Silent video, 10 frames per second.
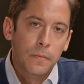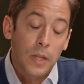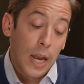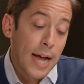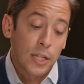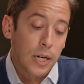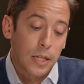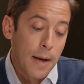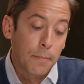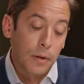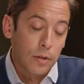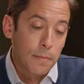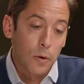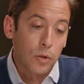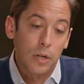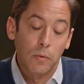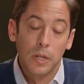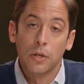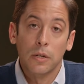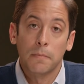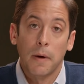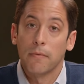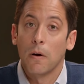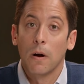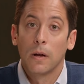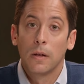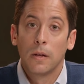The last example is the most egregious by far.